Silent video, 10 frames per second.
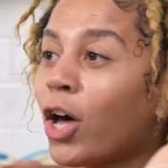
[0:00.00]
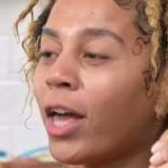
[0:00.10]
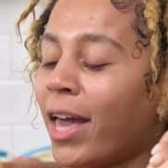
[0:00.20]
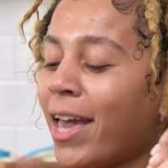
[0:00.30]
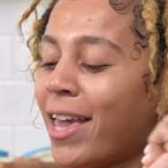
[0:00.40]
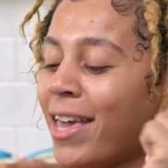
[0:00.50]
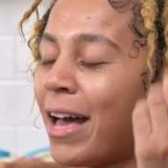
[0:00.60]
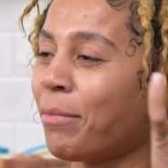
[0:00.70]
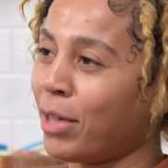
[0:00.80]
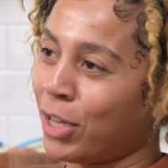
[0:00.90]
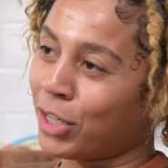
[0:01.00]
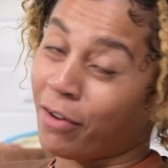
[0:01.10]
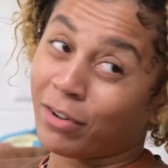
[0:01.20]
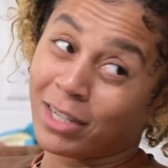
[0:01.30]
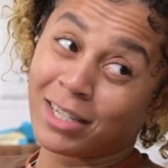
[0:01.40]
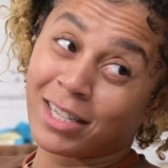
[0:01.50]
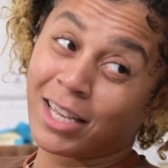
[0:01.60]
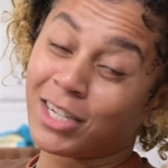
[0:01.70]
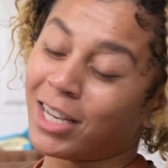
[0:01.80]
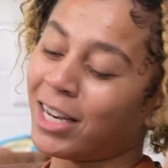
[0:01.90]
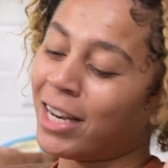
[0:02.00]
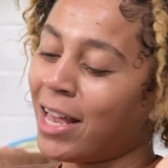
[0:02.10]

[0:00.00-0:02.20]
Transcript: hey, I'm here in Jefferson's kitchen.